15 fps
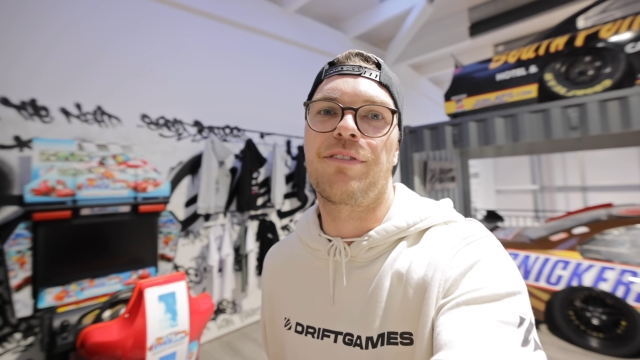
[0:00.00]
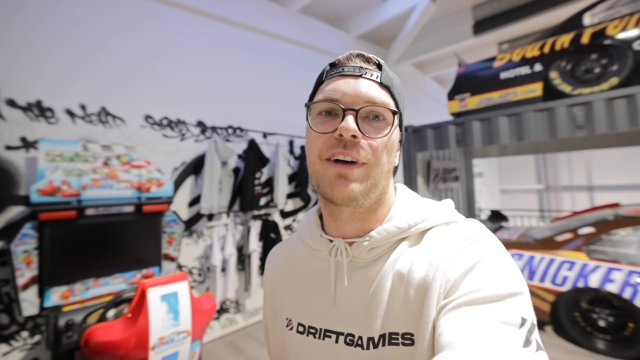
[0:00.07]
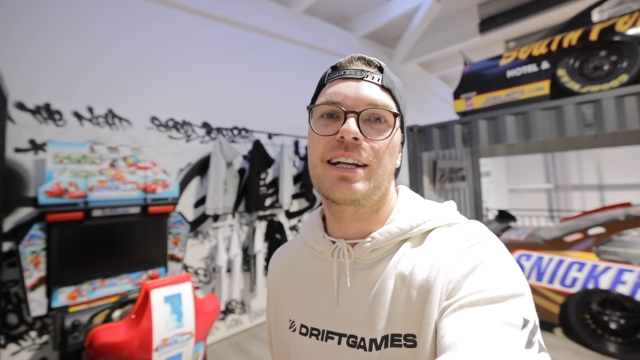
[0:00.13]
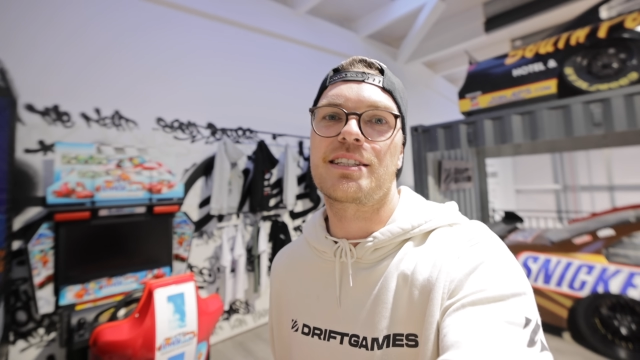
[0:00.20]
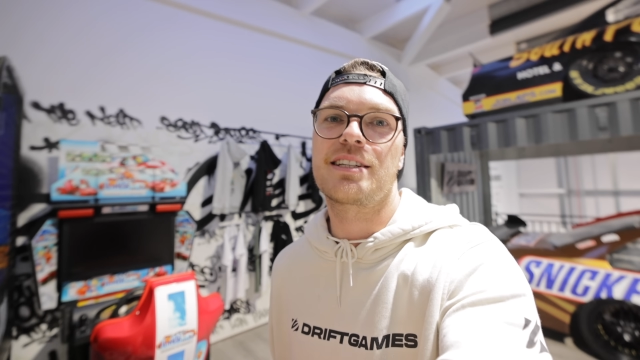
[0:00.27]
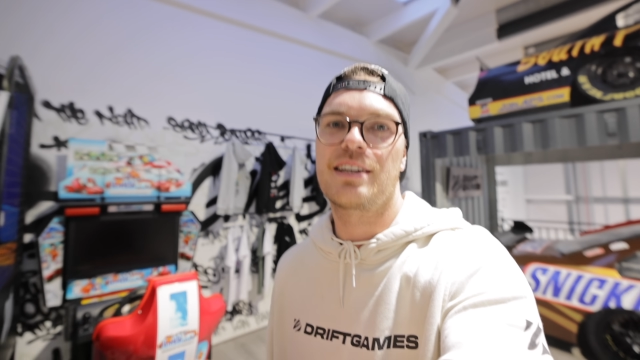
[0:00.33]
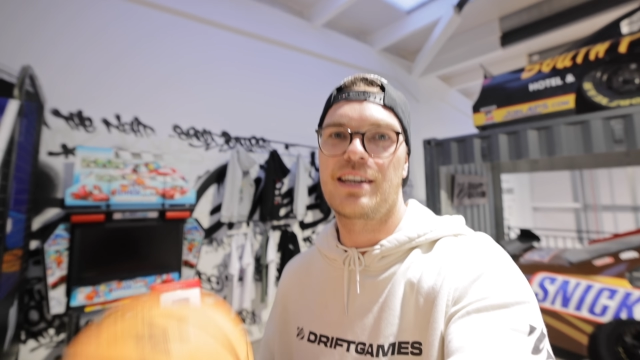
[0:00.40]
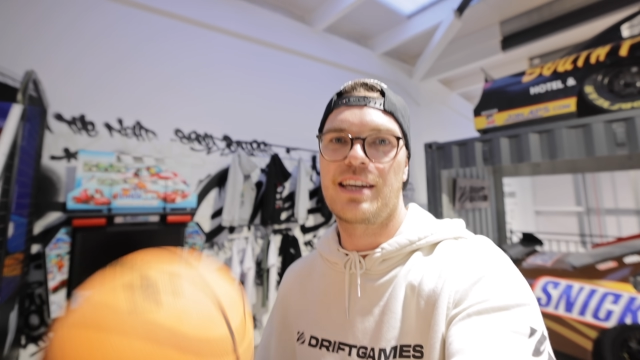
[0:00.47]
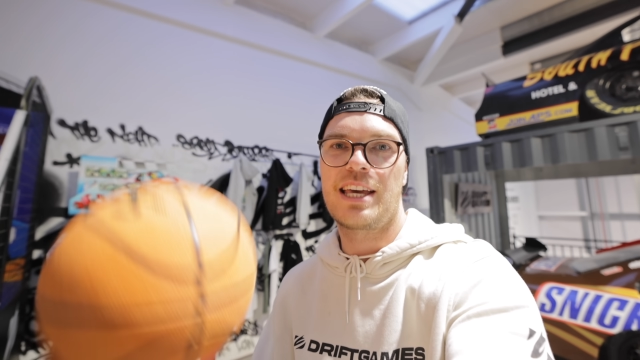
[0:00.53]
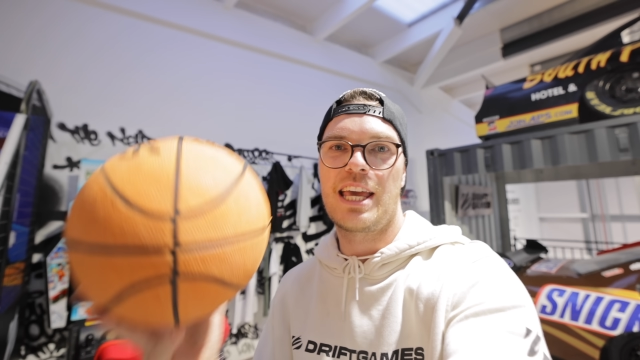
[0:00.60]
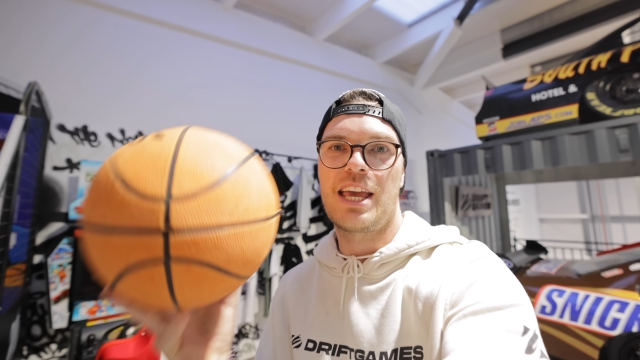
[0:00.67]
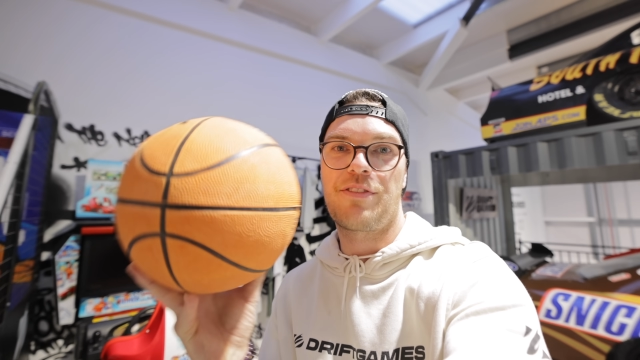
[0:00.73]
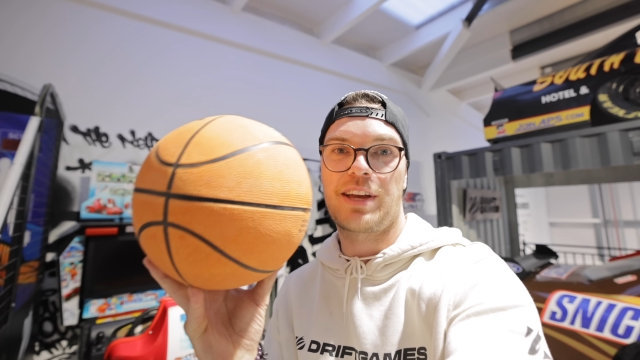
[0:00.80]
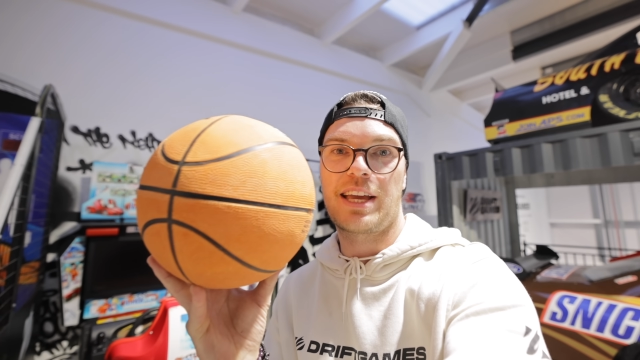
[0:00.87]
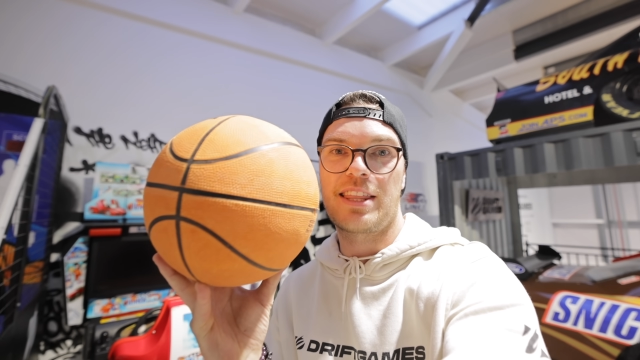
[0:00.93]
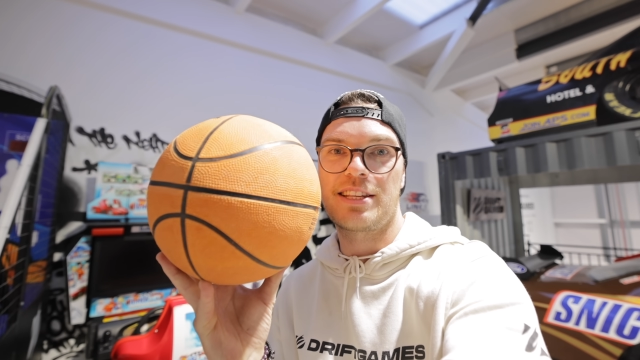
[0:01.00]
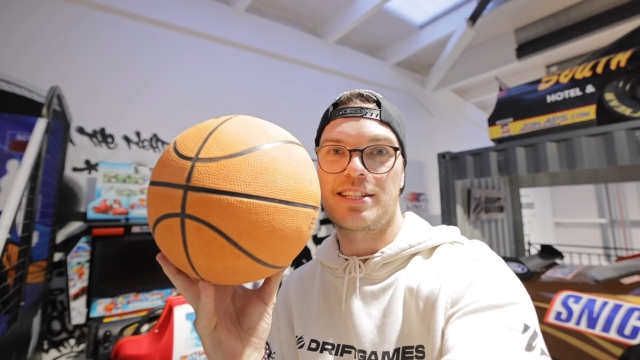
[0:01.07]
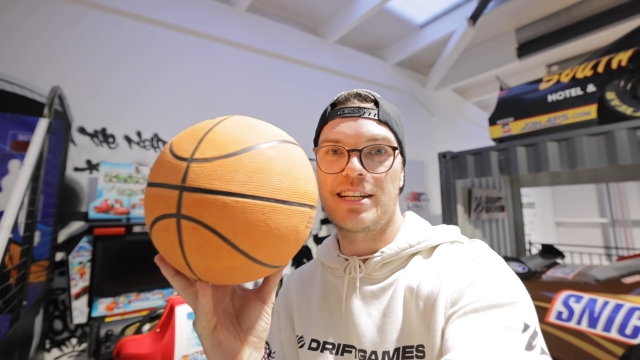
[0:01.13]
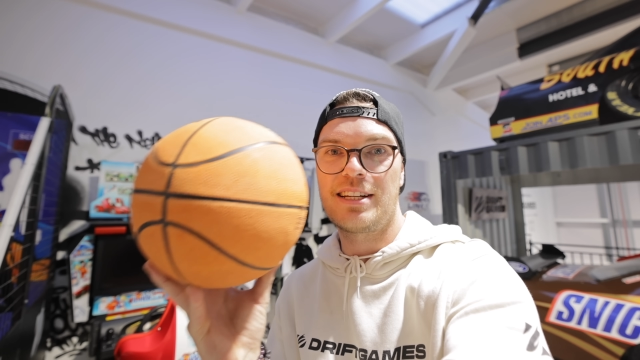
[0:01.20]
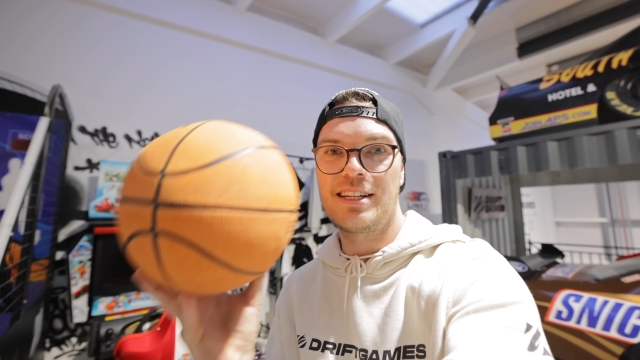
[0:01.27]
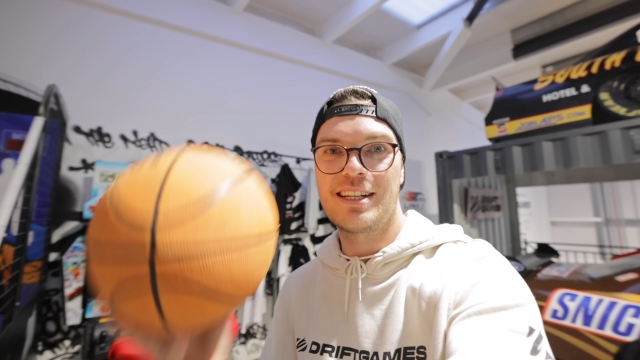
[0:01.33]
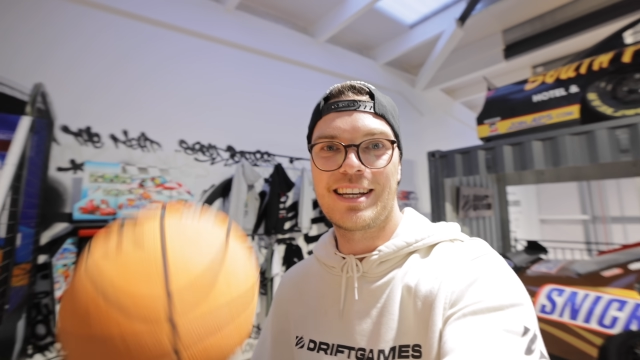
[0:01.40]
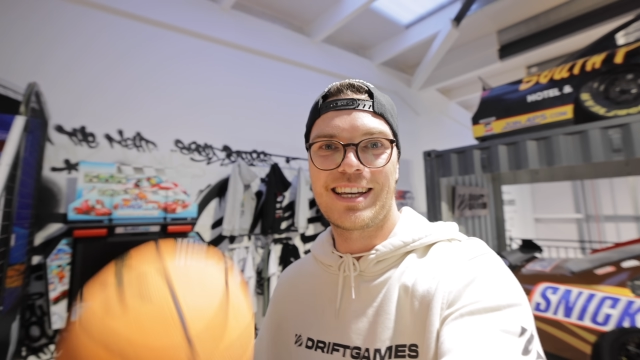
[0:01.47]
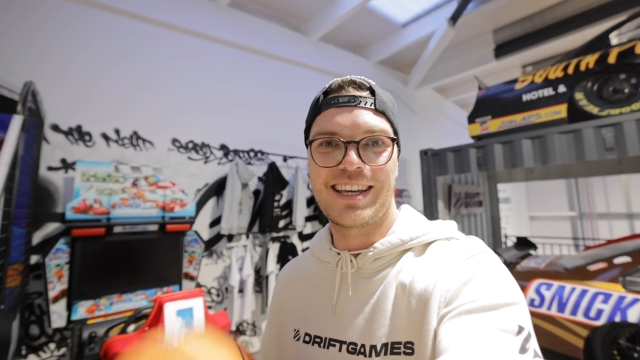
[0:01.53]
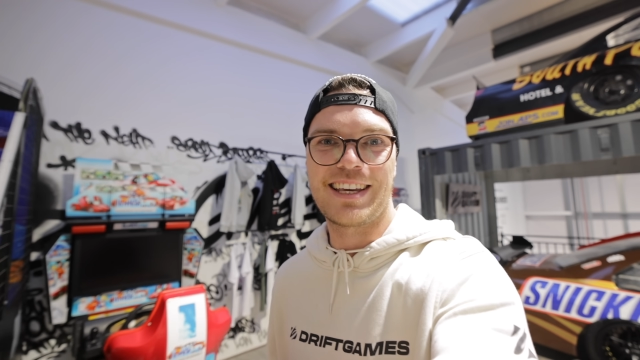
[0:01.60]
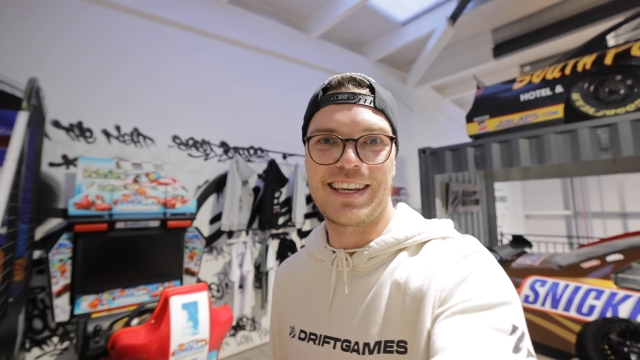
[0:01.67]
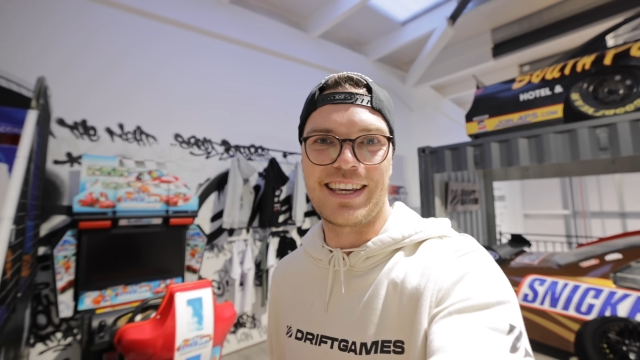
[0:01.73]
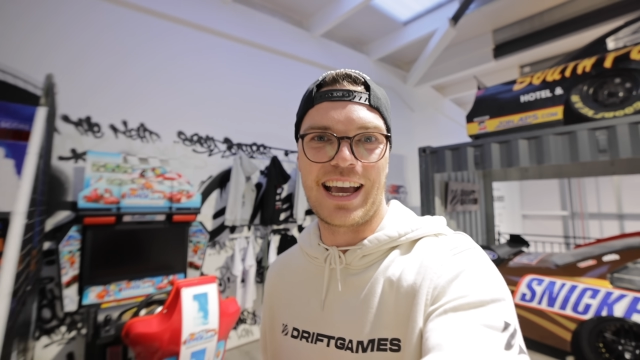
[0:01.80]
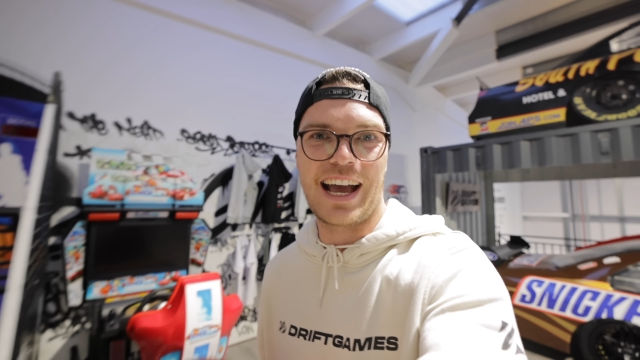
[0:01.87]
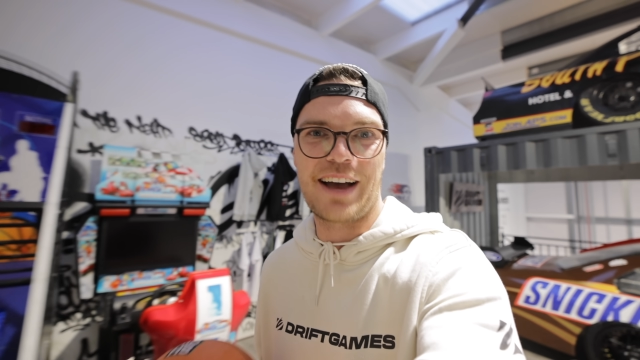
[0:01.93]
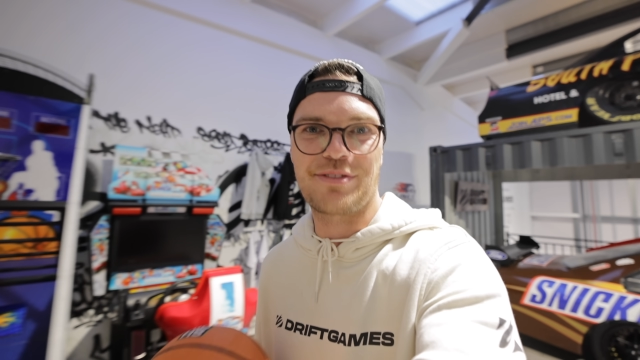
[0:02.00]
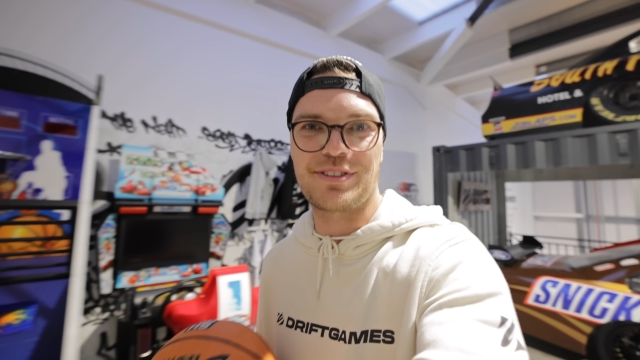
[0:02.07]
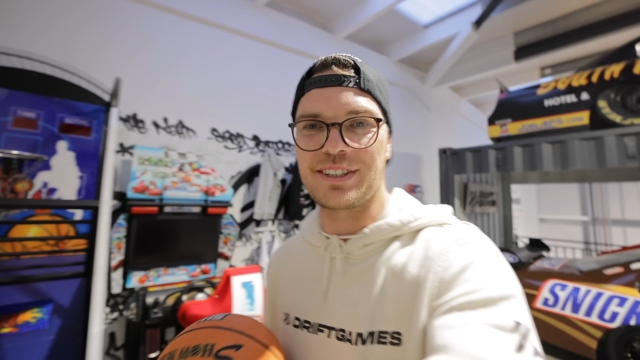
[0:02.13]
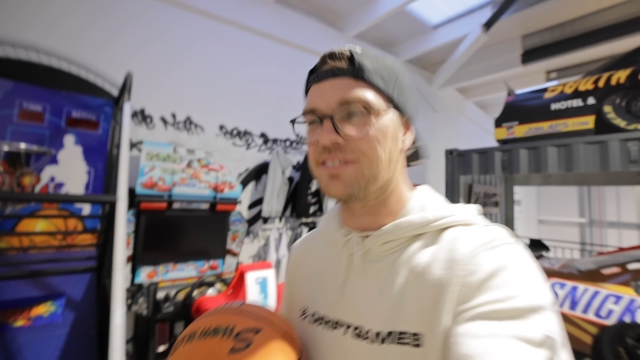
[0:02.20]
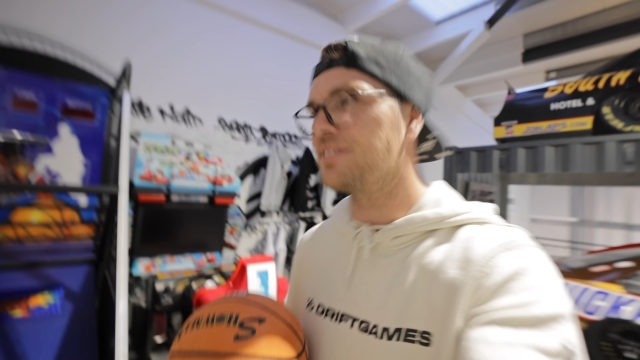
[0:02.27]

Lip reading: fact, if I get this in, you have to.